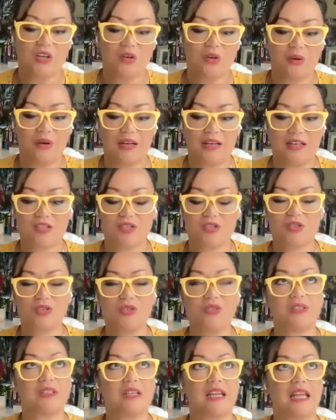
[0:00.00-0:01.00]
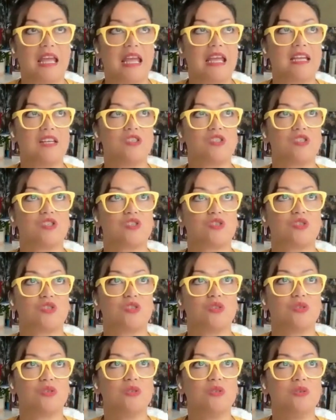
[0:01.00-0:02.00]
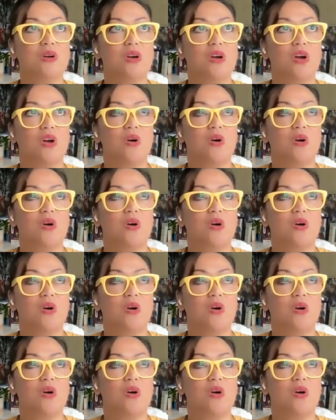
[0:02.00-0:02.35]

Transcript: at a certain age too,